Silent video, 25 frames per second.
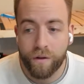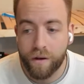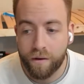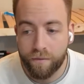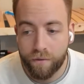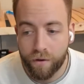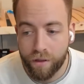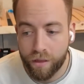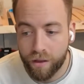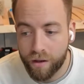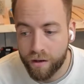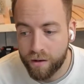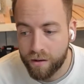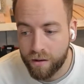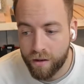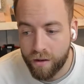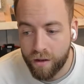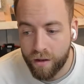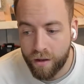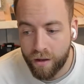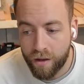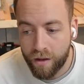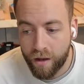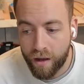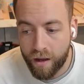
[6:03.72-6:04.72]
and everything.
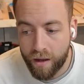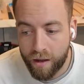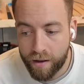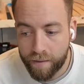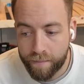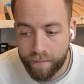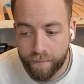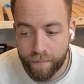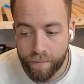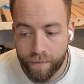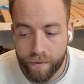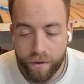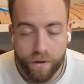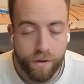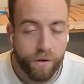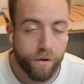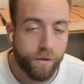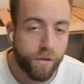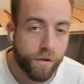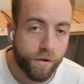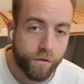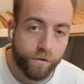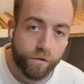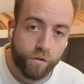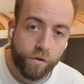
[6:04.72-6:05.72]

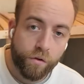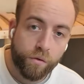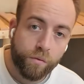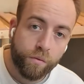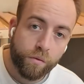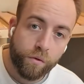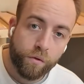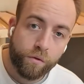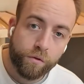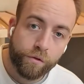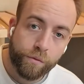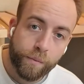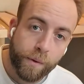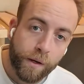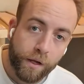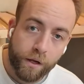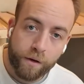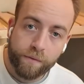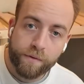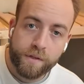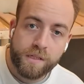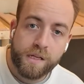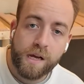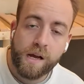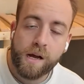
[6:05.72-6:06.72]
Those do ultimately
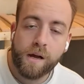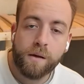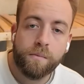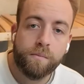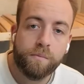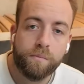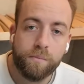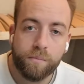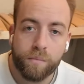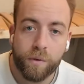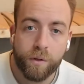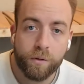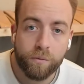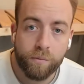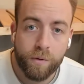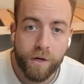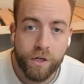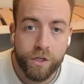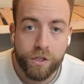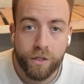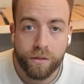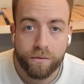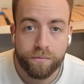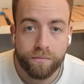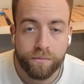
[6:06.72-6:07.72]
over time build
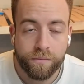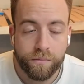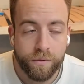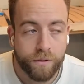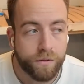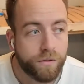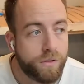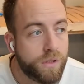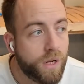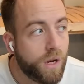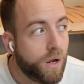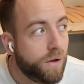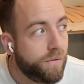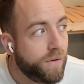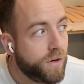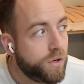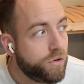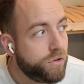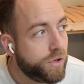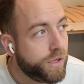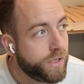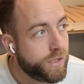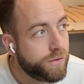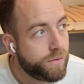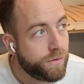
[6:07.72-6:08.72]
pressure. There's a lot of
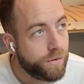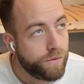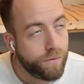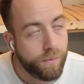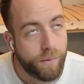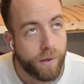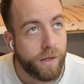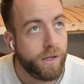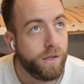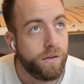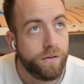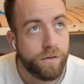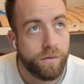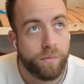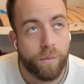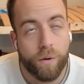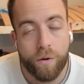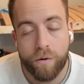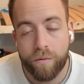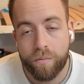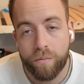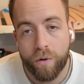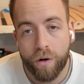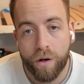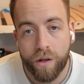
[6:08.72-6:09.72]
interest which we're paying to
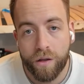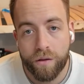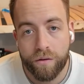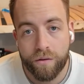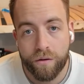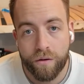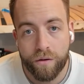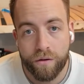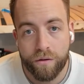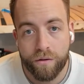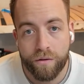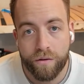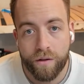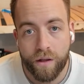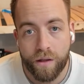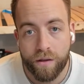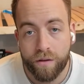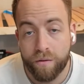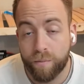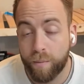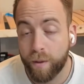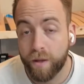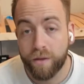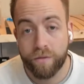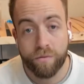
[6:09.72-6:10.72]
borrow money to start
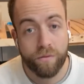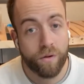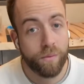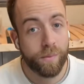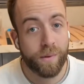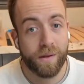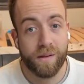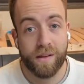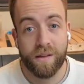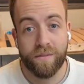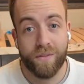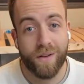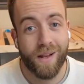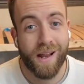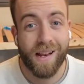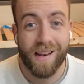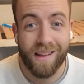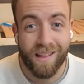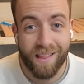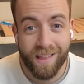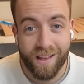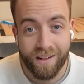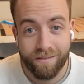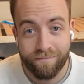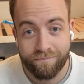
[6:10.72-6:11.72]
this place. We're not being given
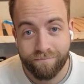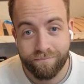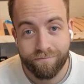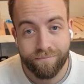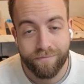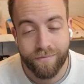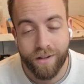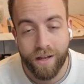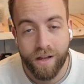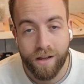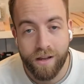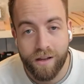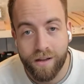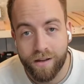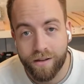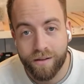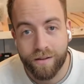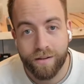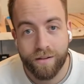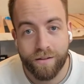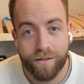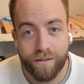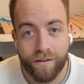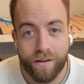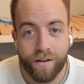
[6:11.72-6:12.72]
anything.
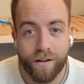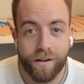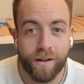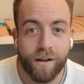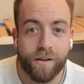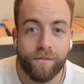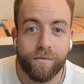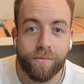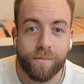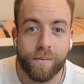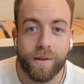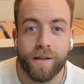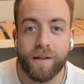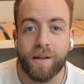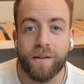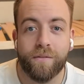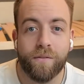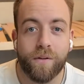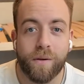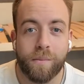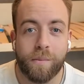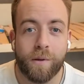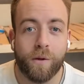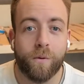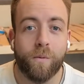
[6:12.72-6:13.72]
Certainly haven't been
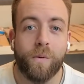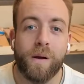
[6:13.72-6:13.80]
given a big